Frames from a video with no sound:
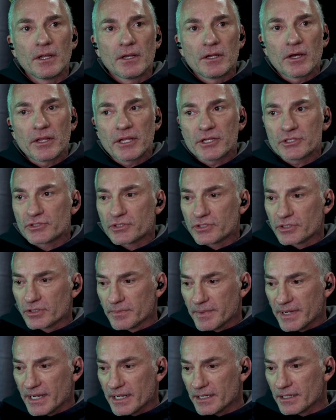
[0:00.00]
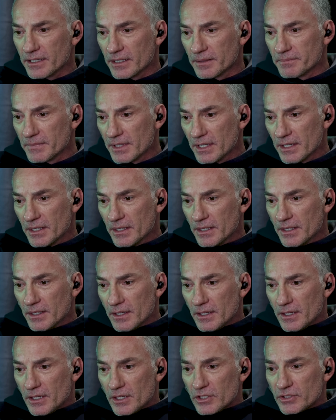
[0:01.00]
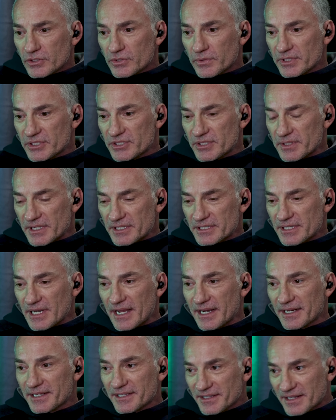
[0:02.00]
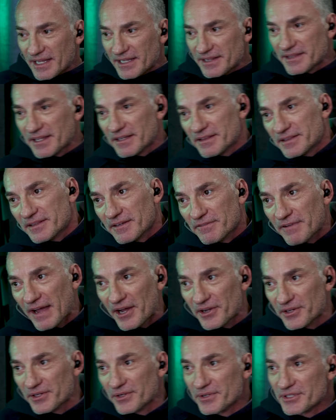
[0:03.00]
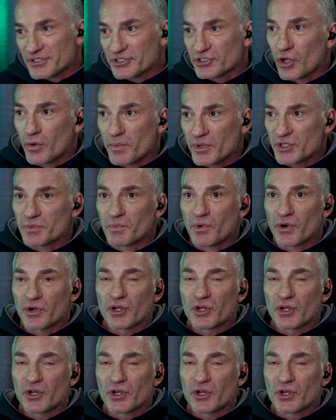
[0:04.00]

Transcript: No, that's true, man. So it's like that the value is so much more.